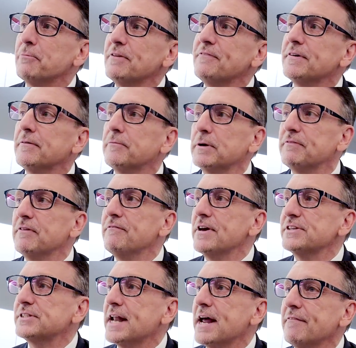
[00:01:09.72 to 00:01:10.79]
we've
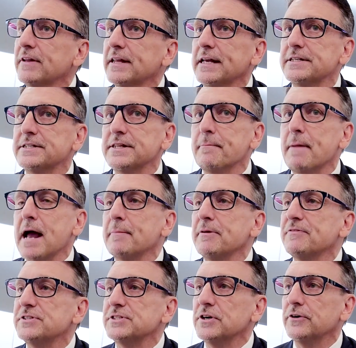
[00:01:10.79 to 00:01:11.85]
invested heavily into the Miami
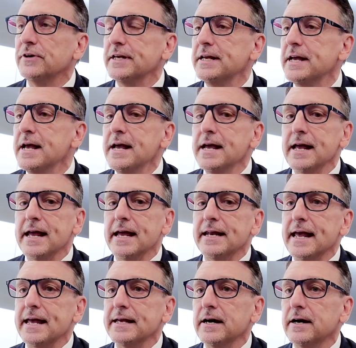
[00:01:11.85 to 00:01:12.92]
facility and
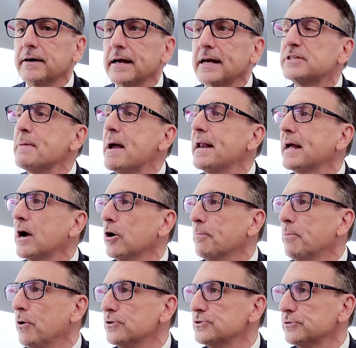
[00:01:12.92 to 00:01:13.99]
expanding our
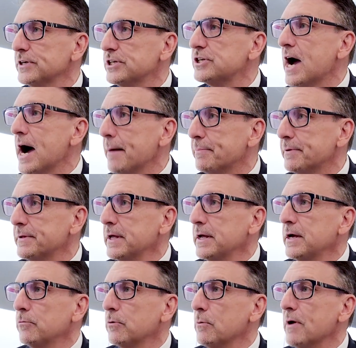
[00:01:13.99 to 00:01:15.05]
upholstery shop.
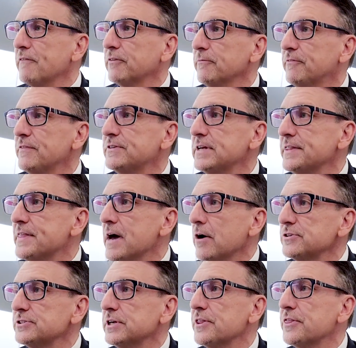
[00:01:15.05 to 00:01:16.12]
We went from
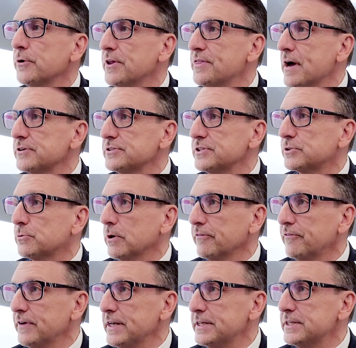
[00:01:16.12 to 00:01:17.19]
15,000 to 30,000 square
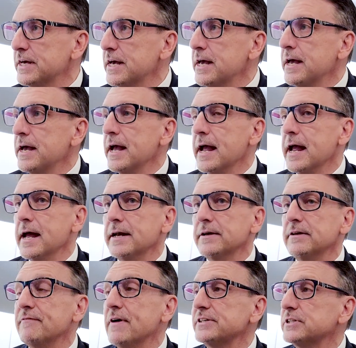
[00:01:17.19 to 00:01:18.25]
feet and
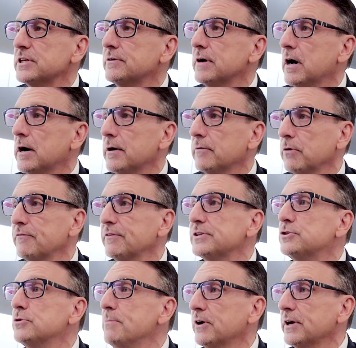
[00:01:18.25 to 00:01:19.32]
invested roughly
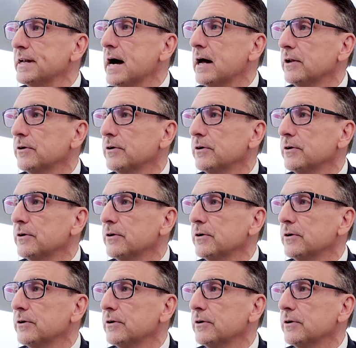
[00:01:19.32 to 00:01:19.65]
$2 million